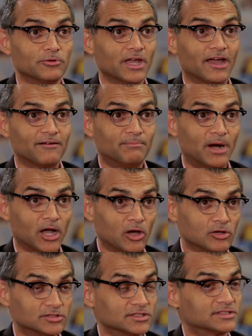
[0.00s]
we have
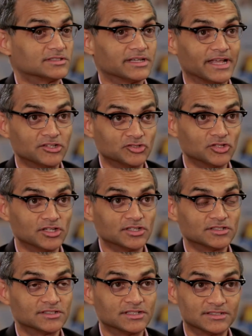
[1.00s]
biologists and
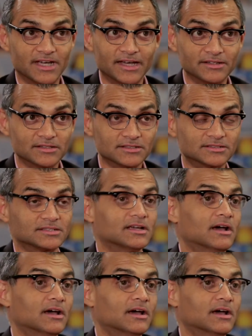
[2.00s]
engineers, designers,